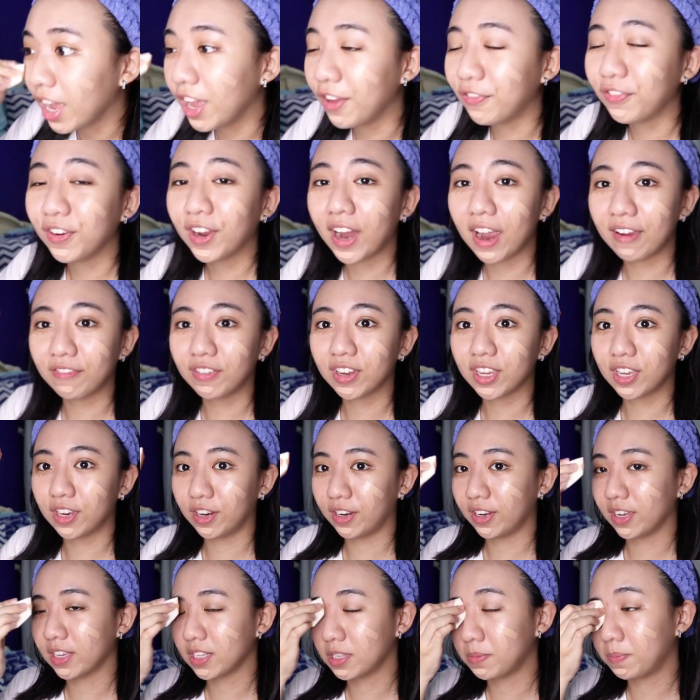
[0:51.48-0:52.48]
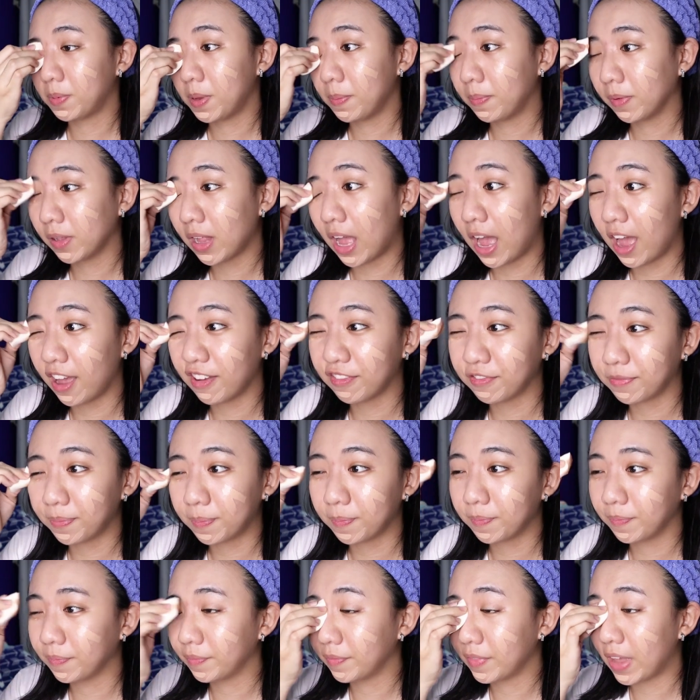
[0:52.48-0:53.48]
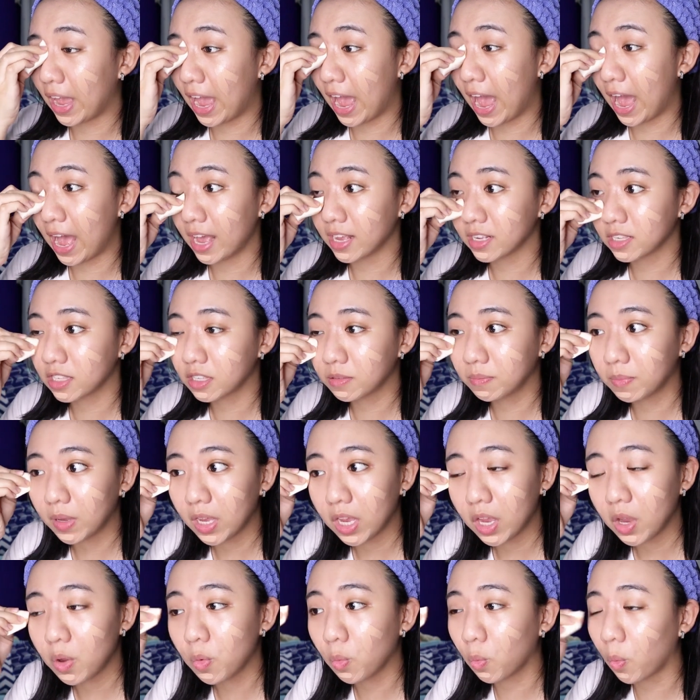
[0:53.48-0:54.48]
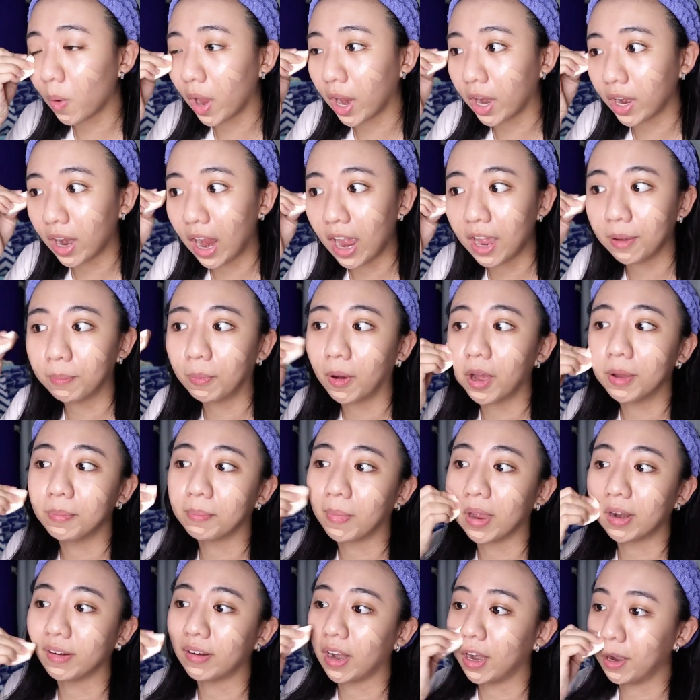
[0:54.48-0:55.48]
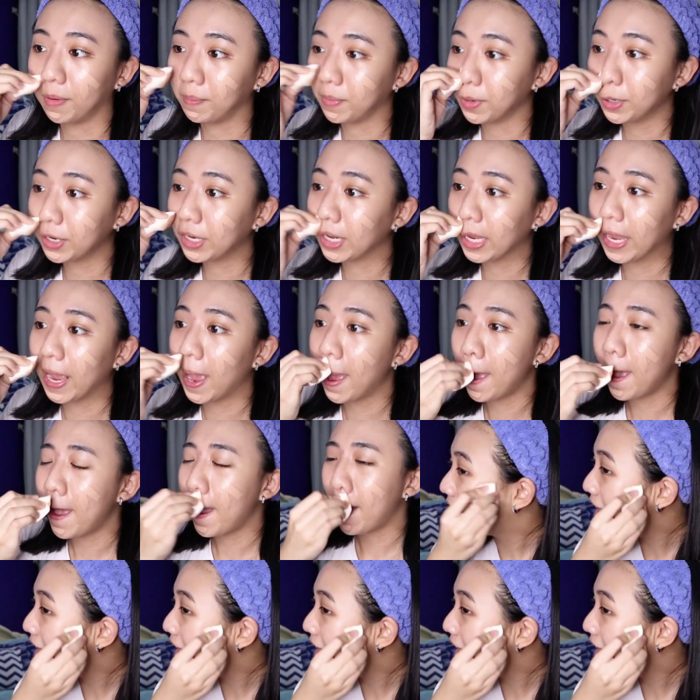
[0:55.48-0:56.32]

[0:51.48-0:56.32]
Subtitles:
If you're ever curious, people have asked me where I bought my Rare Beauty.